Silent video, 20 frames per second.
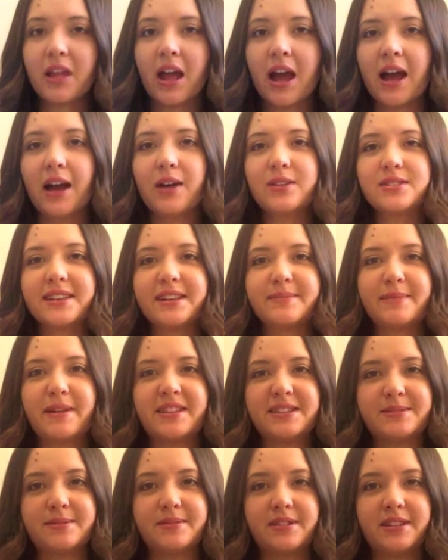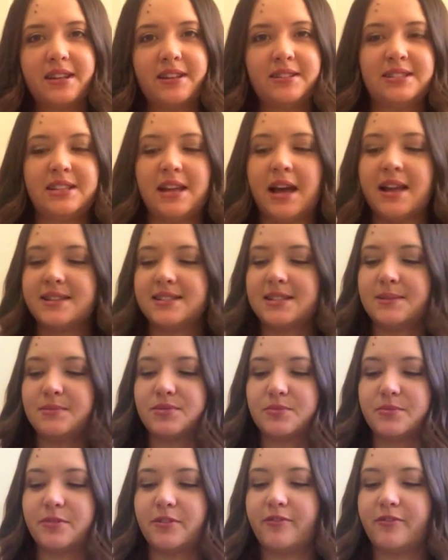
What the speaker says: I also like about this one that it unzips from